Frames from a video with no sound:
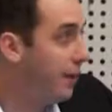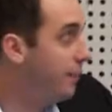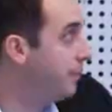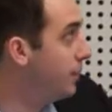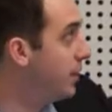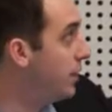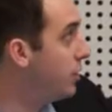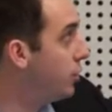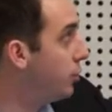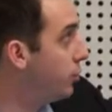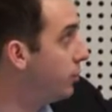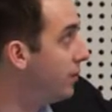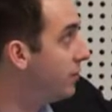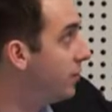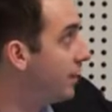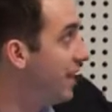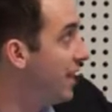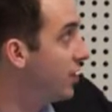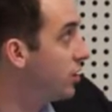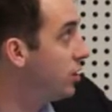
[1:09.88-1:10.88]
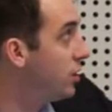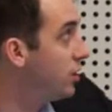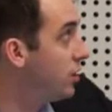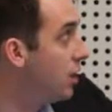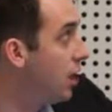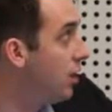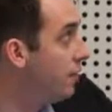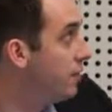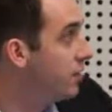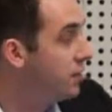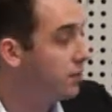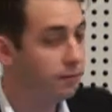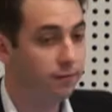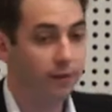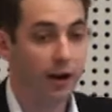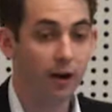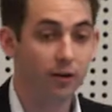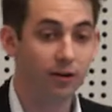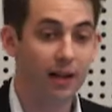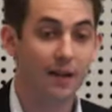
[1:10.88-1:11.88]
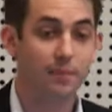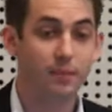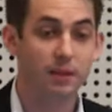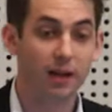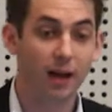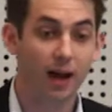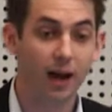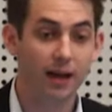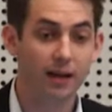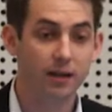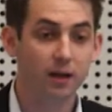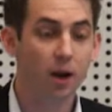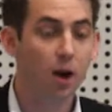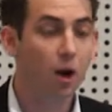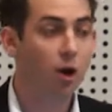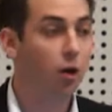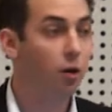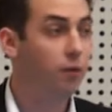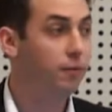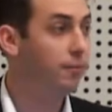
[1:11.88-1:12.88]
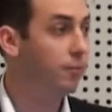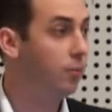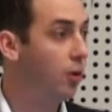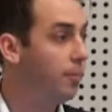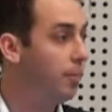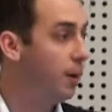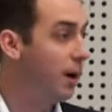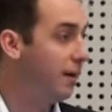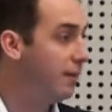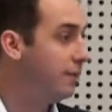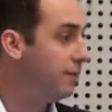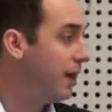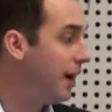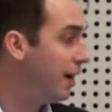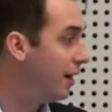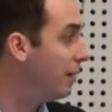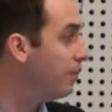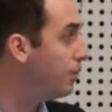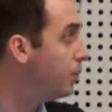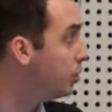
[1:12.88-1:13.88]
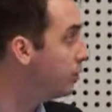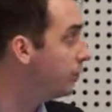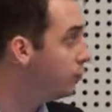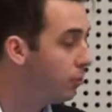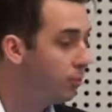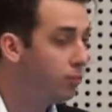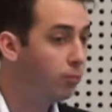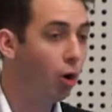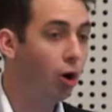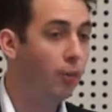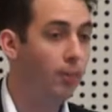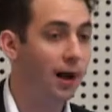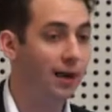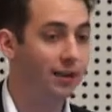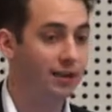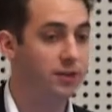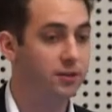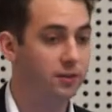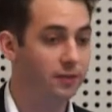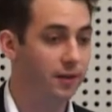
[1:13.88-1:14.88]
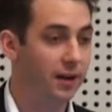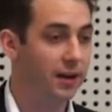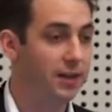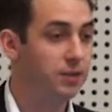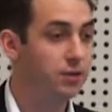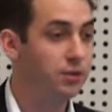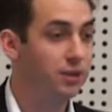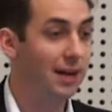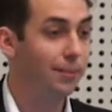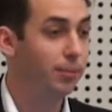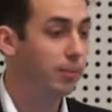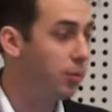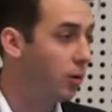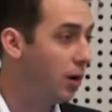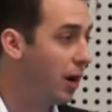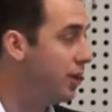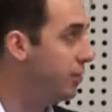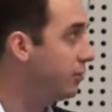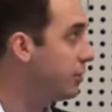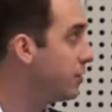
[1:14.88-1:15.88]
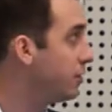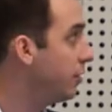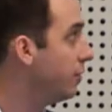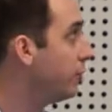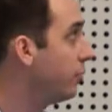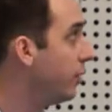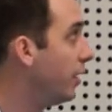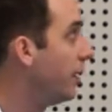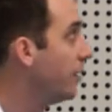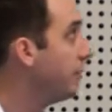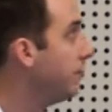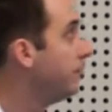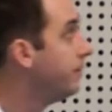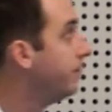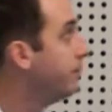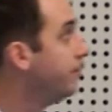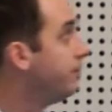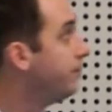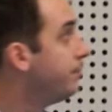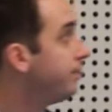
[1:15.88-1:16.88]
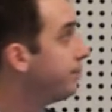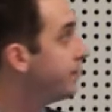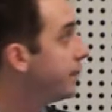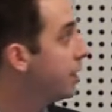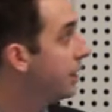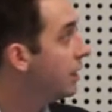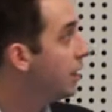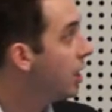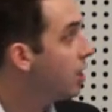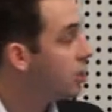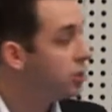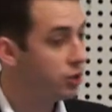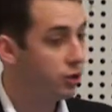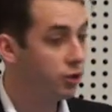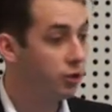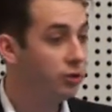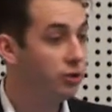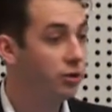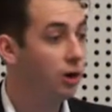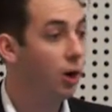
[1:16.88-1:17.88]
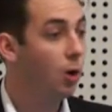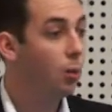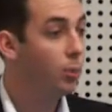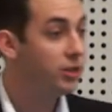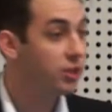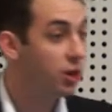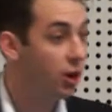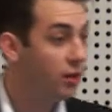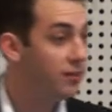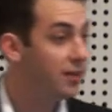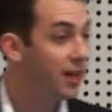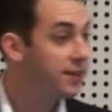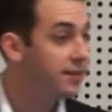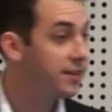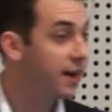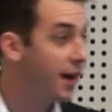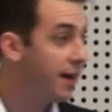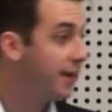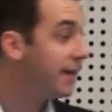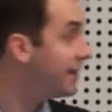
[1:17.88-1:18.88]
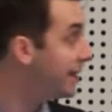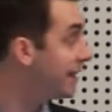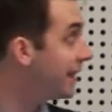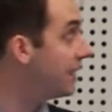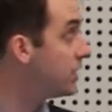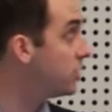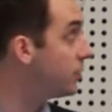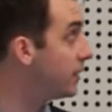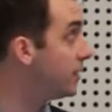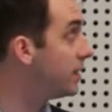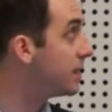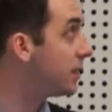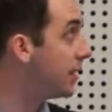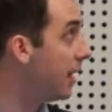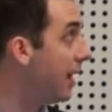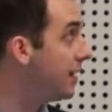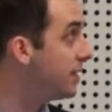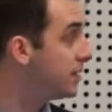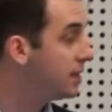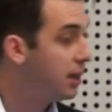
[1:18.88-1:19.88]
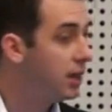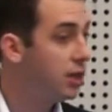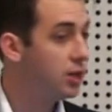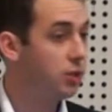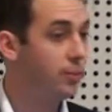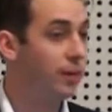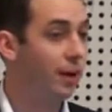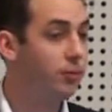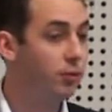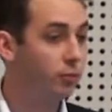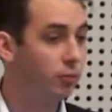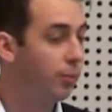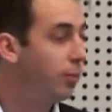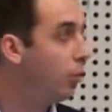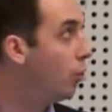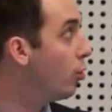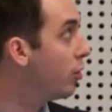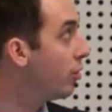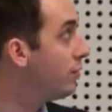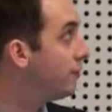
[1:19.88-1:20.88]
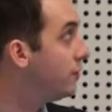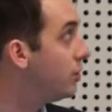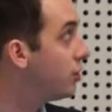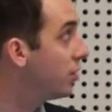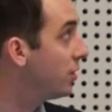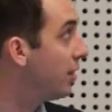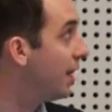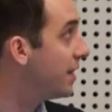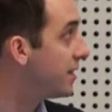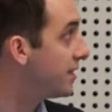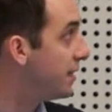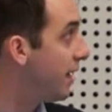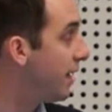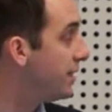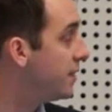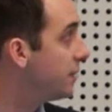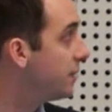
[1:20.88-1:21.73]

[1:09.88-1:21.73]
intuitive connection service, via an API, or via our beautiful mobile interface using our proprietary software. 2, we turn that data into insight to be able to report and visualize that.